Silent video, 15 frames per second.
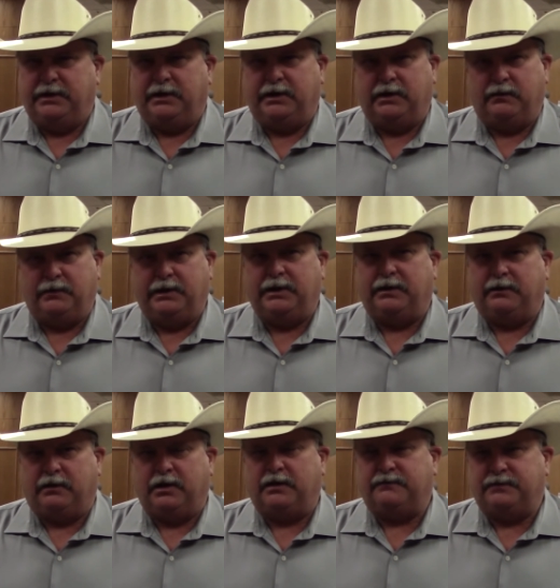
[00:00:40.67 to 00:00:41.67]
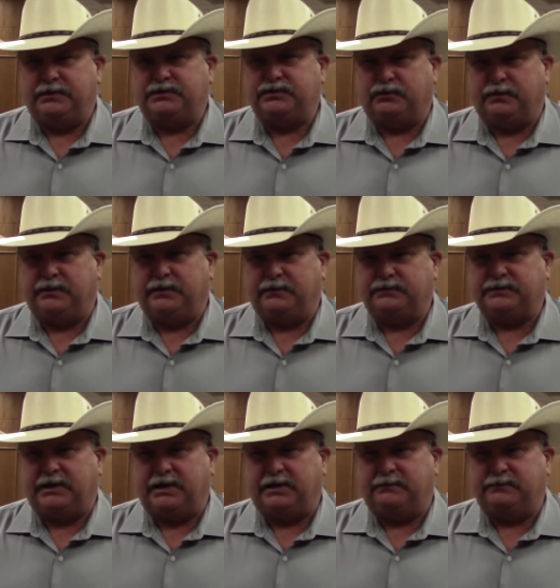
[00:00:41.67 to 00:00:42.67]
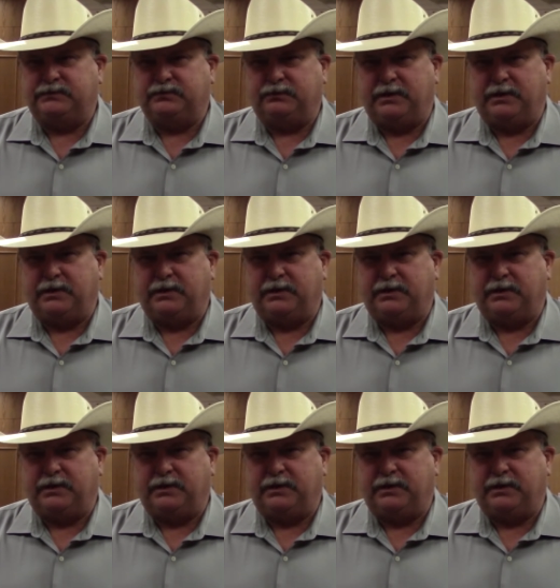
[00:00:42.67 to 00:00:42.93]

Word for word: Uh, we cannot ever destroy those items.